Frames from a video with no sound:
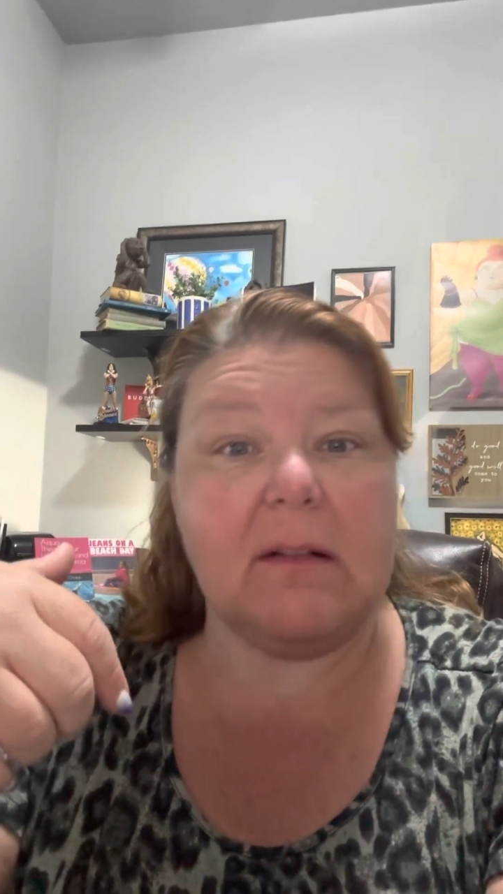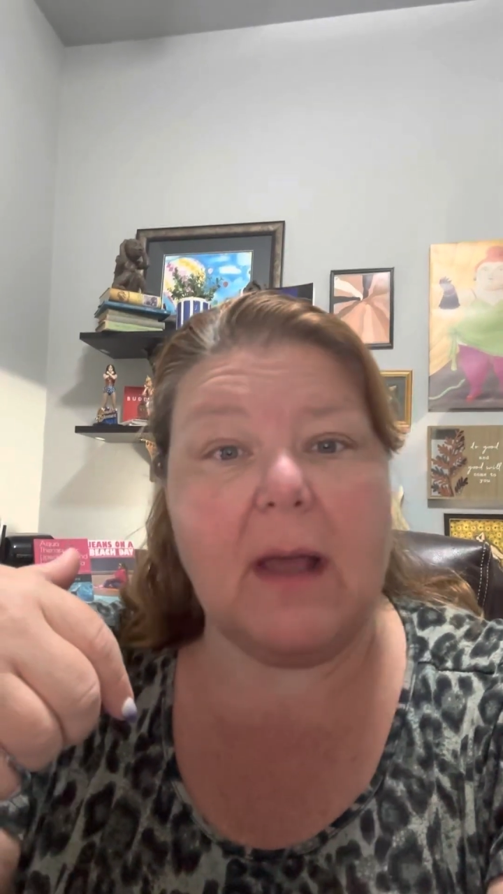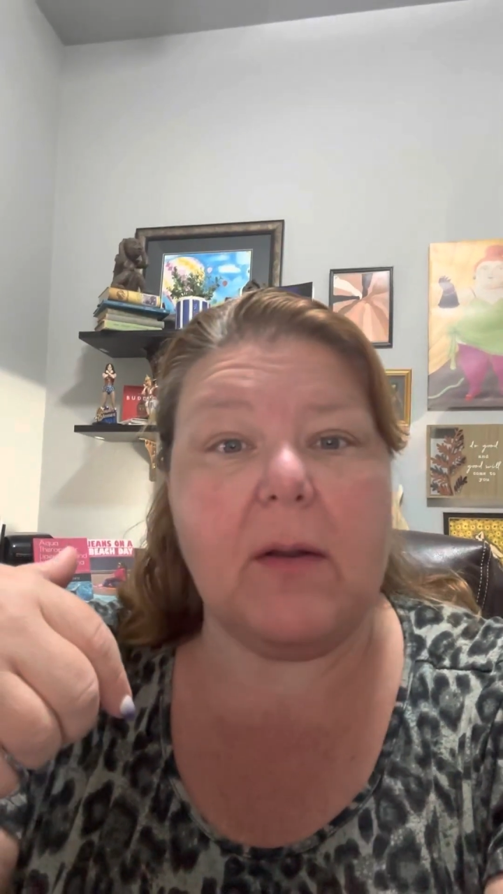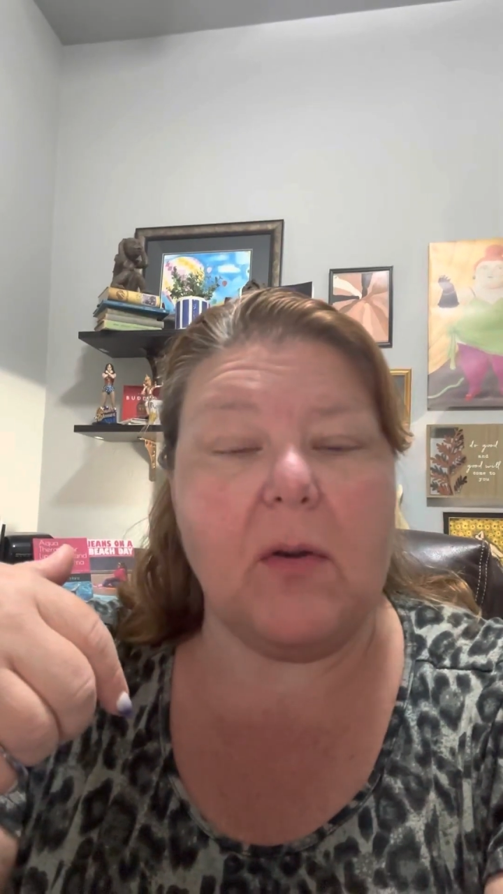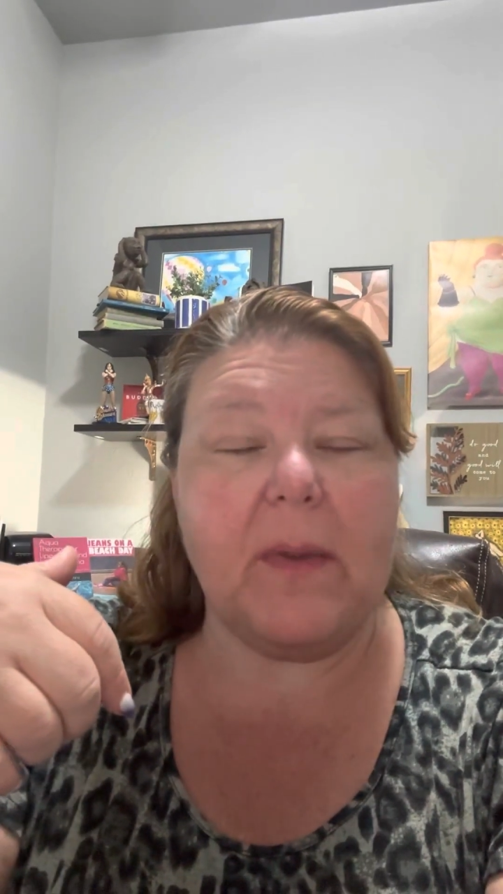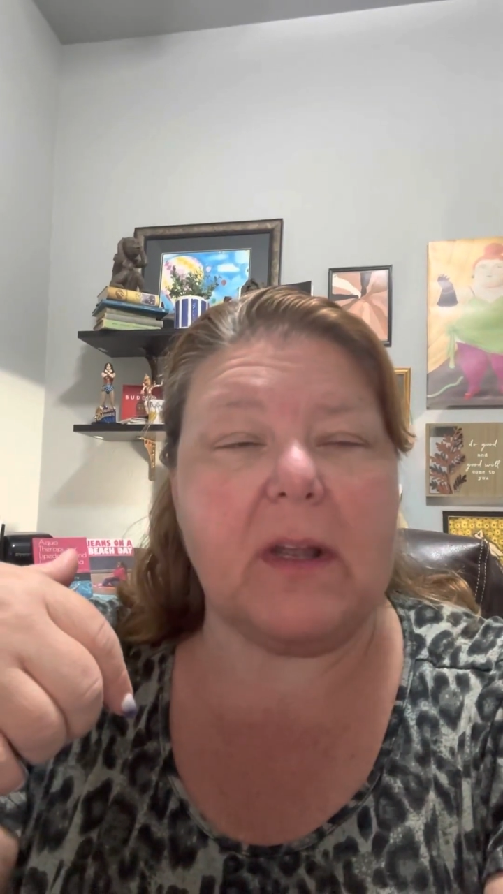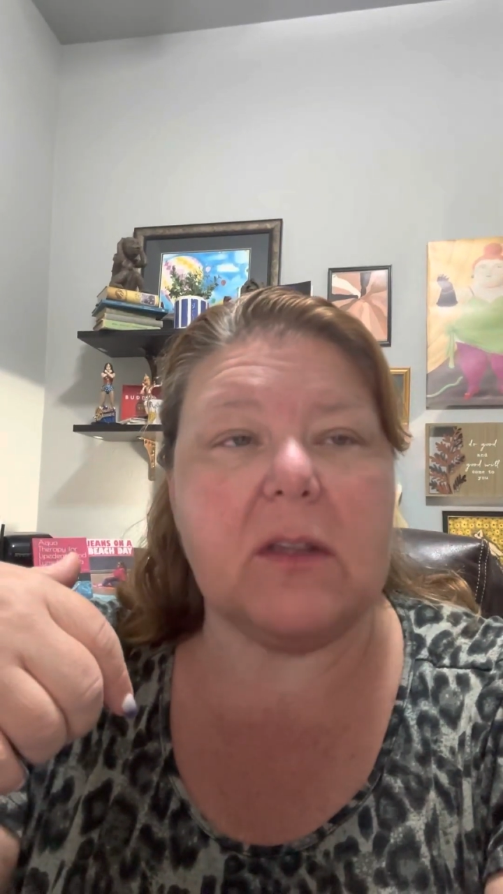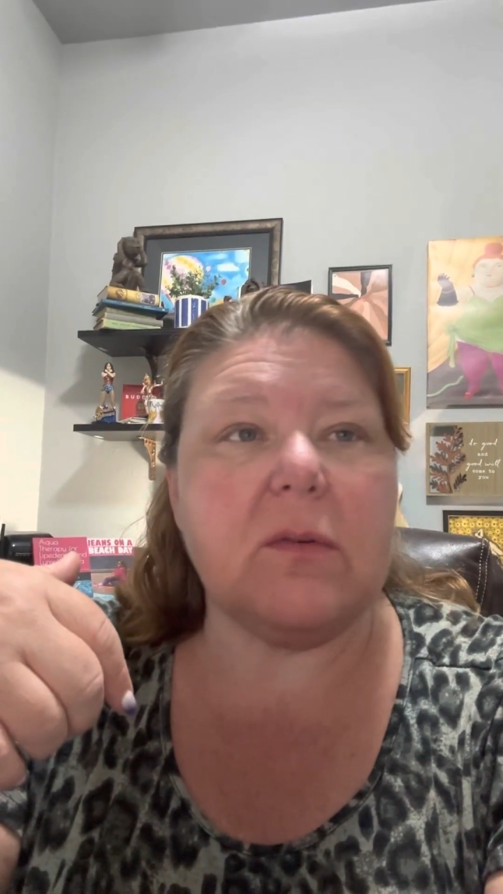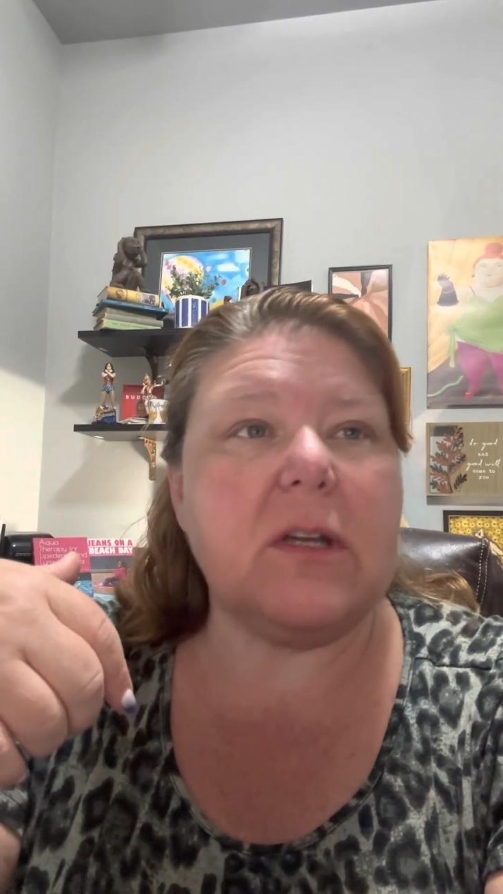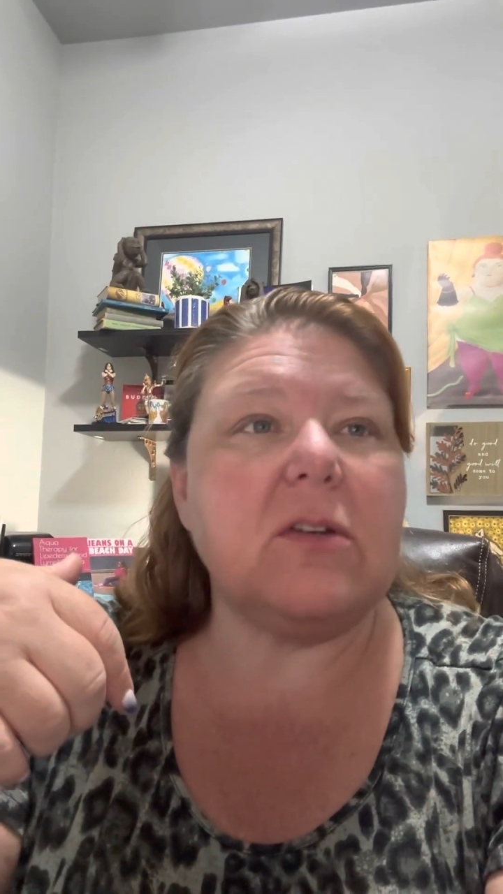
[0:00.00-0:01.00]
that
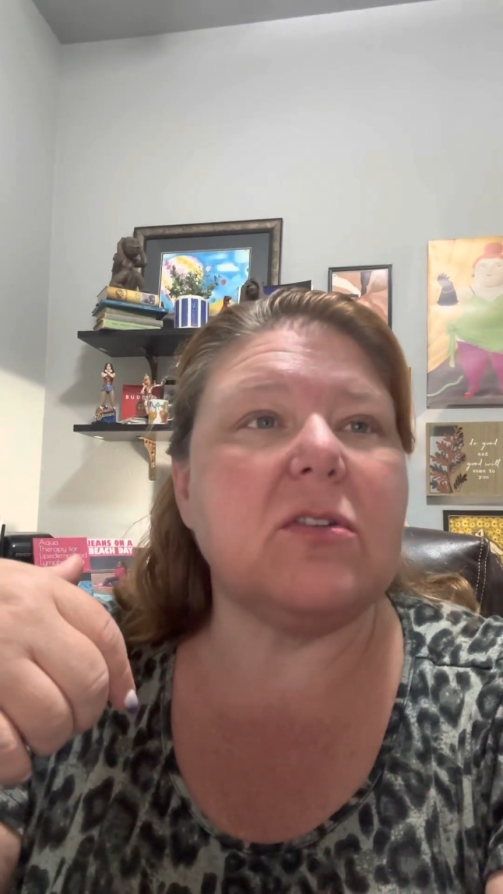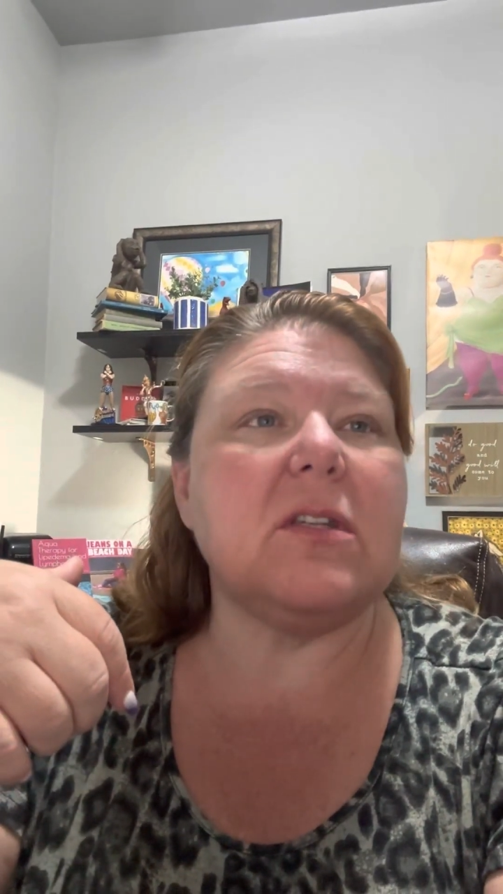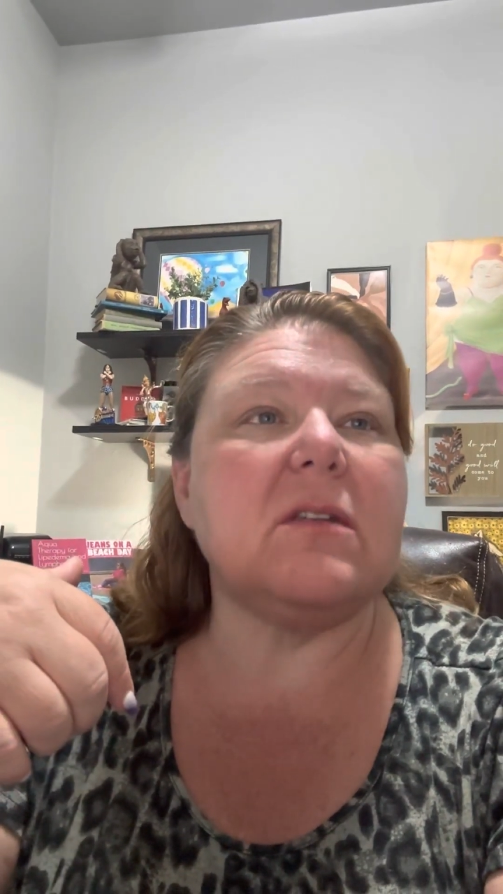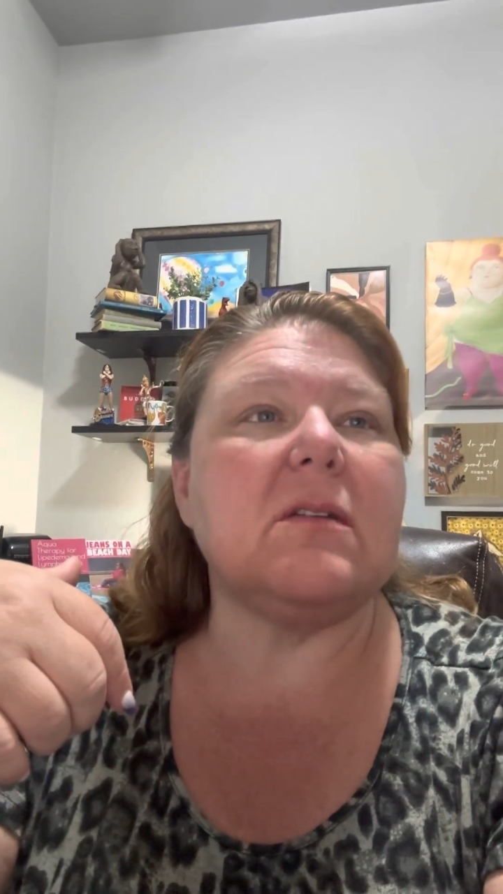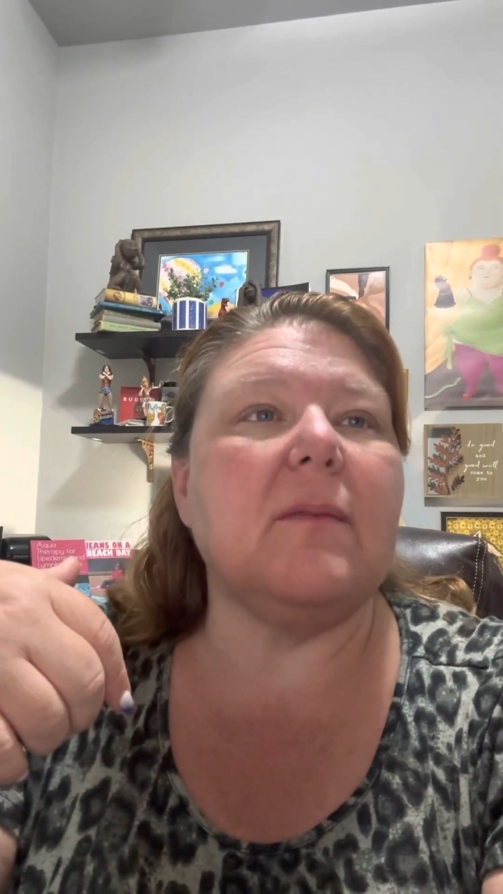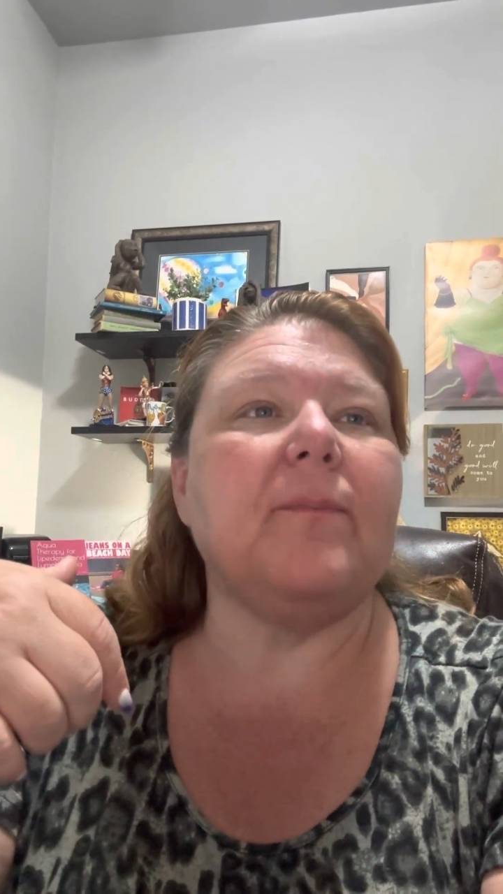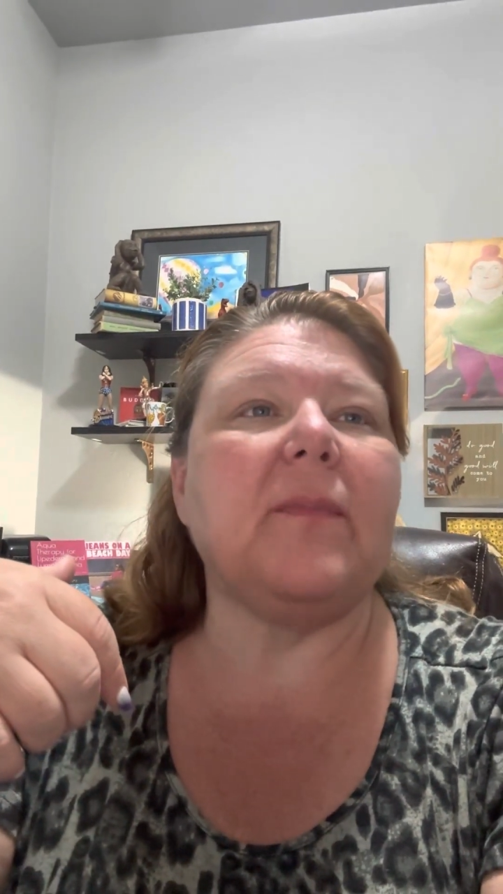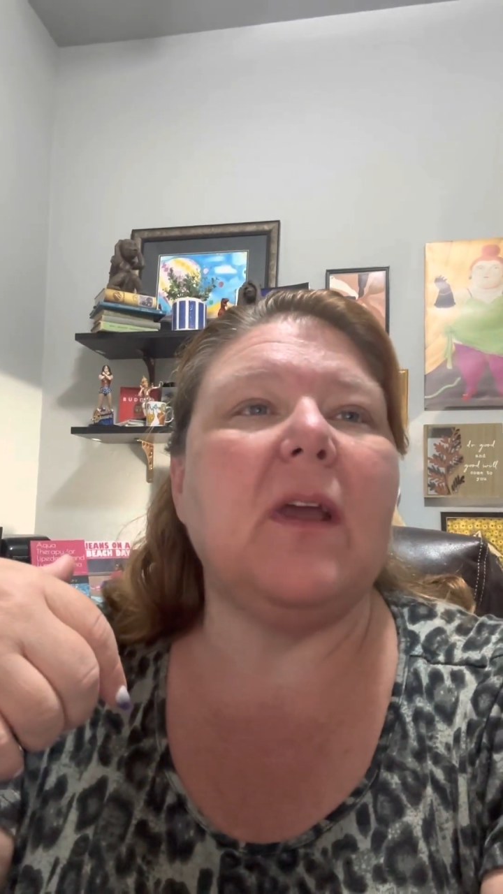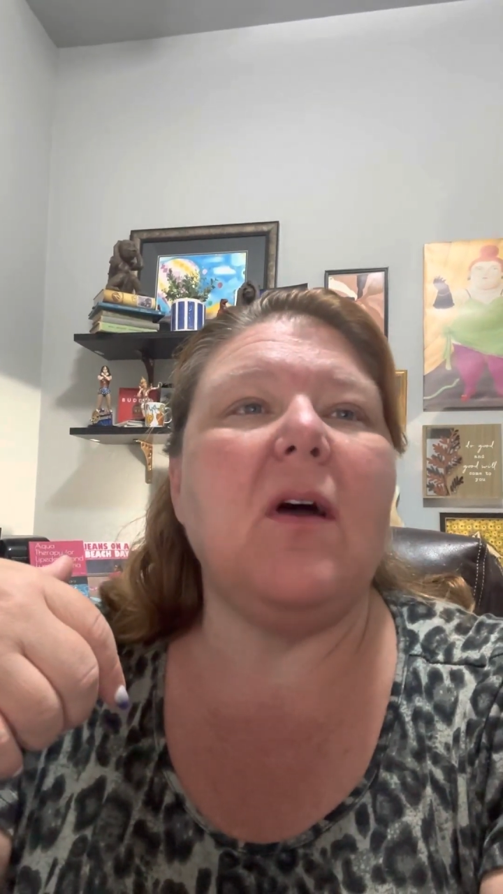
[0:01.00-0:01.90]
omega-3 in your system.